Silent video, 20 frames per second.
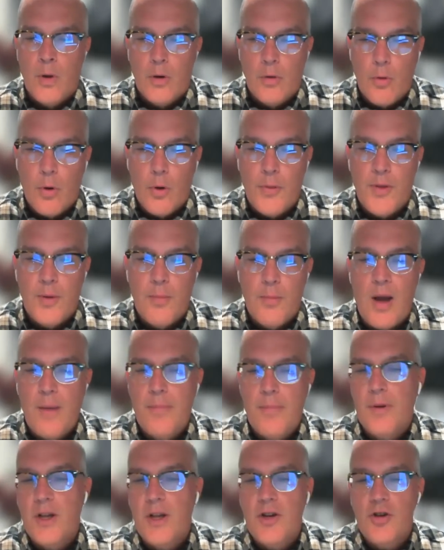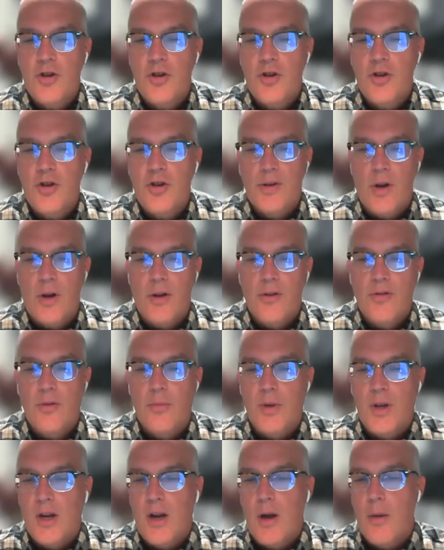Growth in population must also
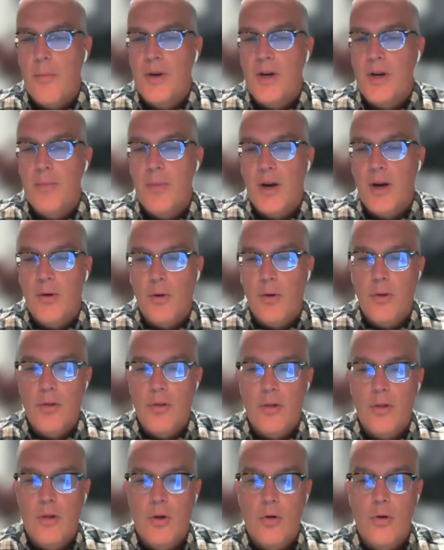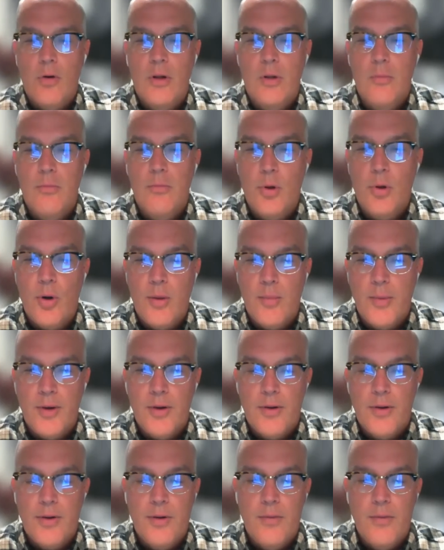be accompanied by growth in local employment.